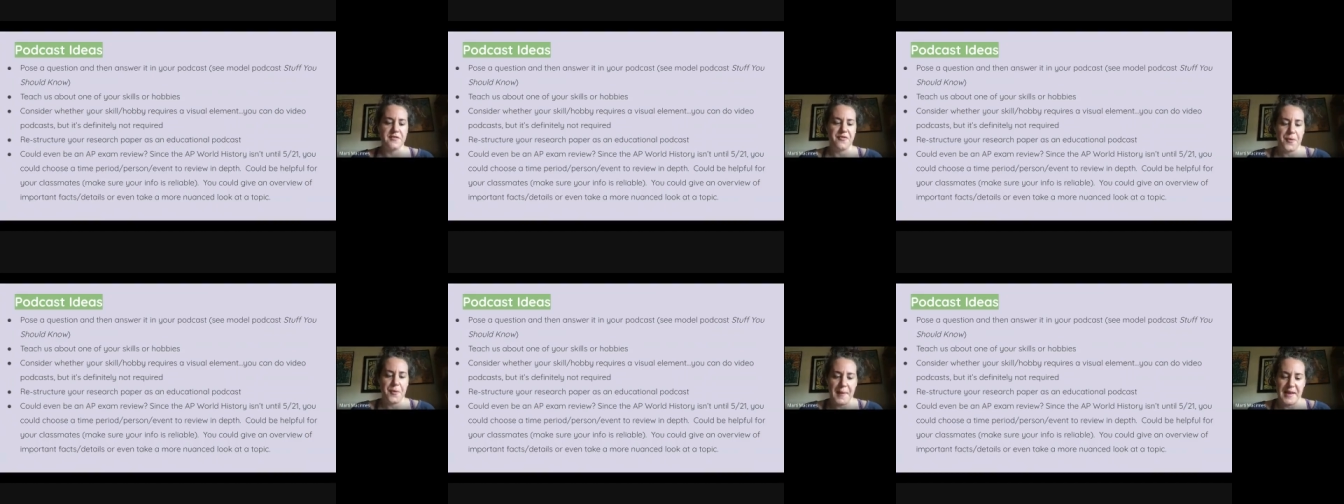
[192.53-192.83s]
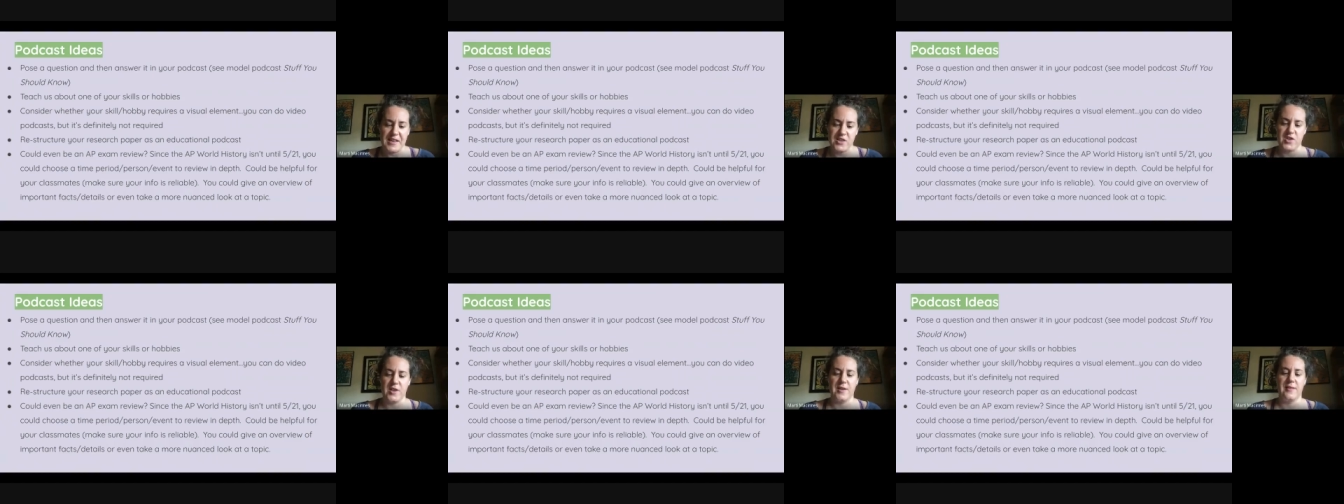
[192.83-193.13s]

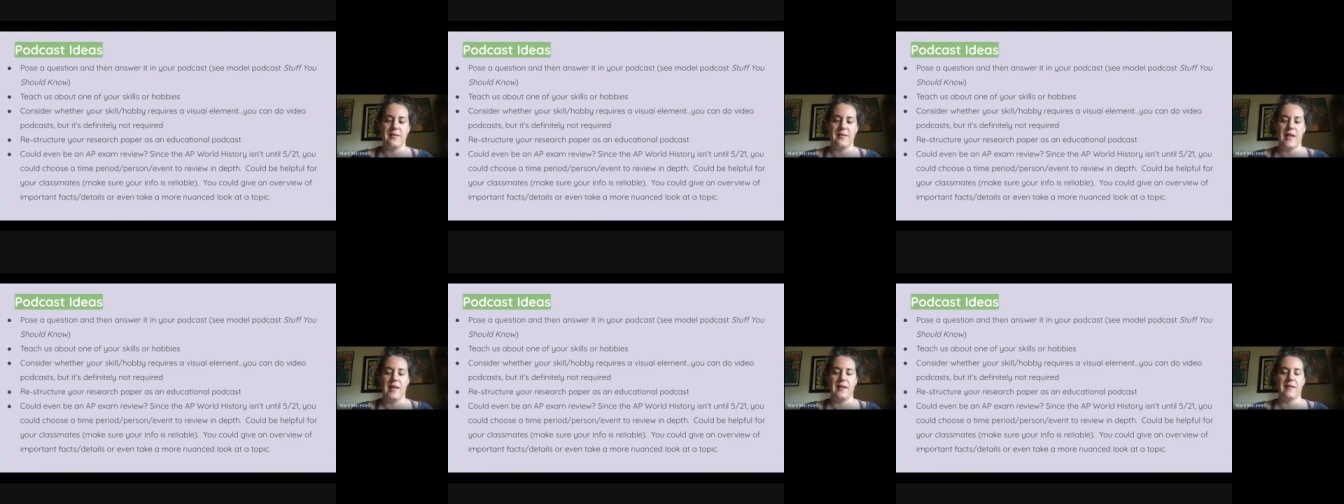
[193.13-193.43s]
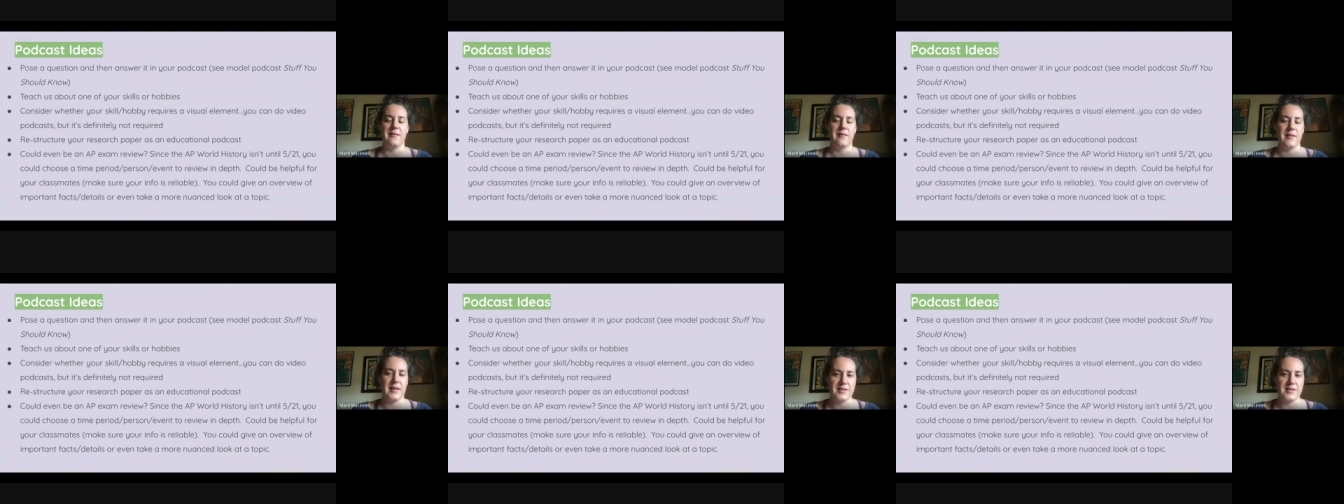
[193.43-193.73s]
information,
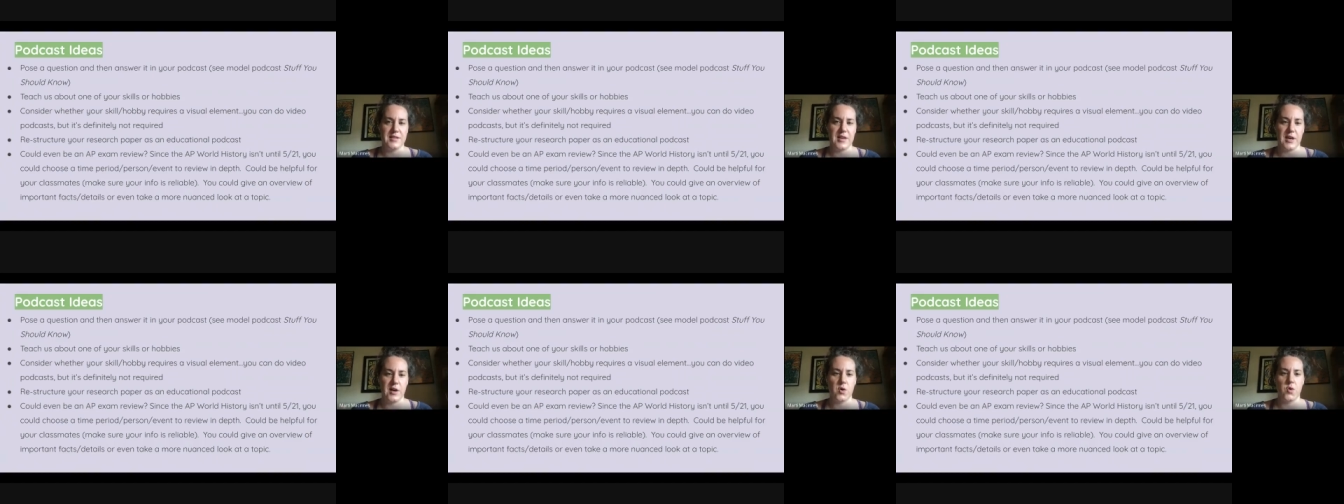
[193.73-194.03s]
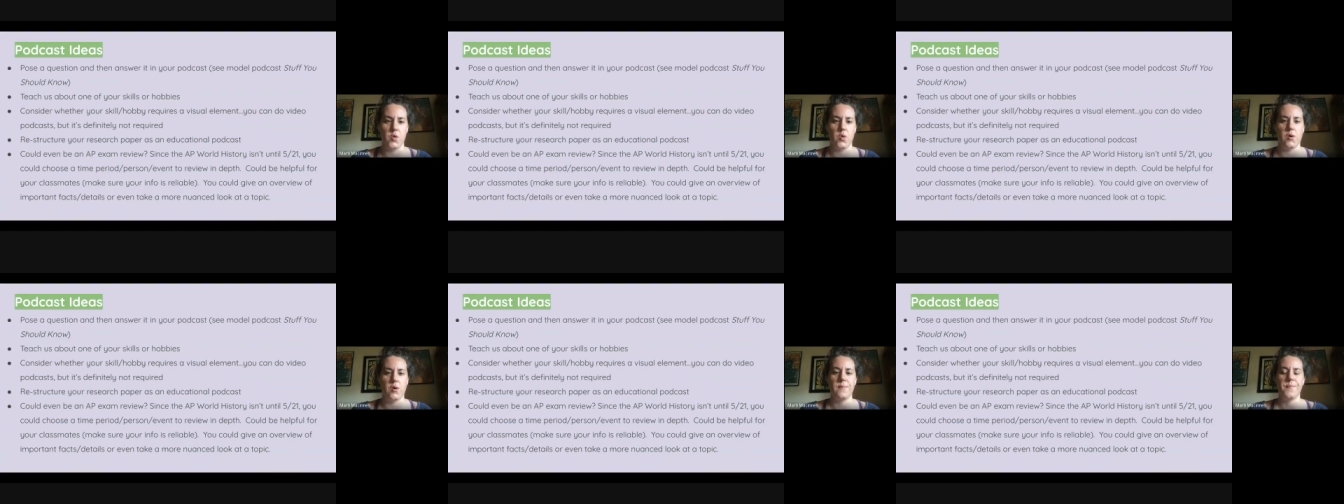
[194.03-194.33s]
then that's not
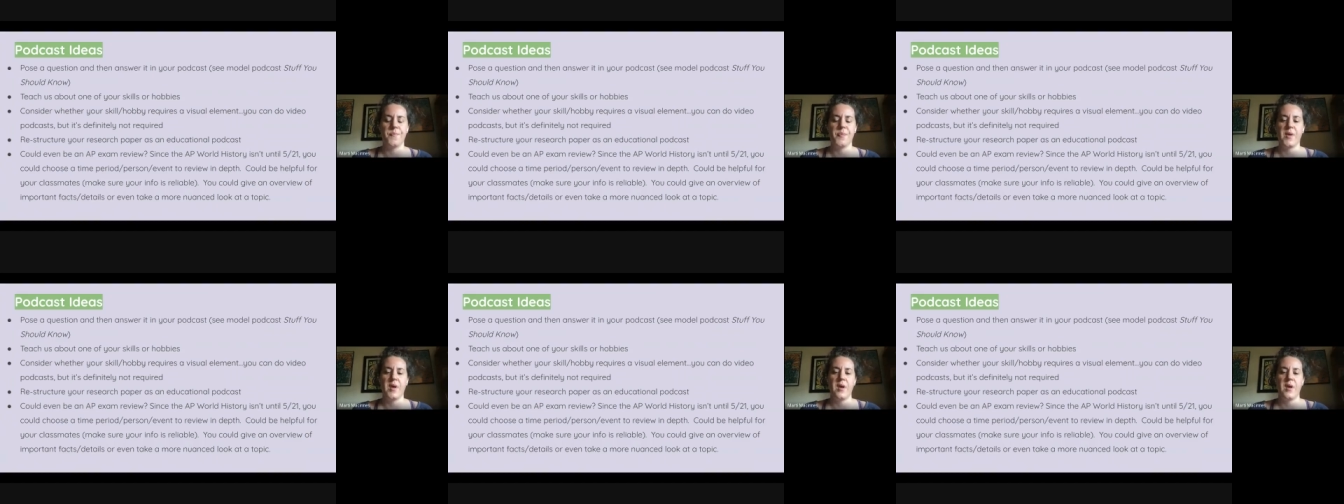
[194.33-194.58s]
cool.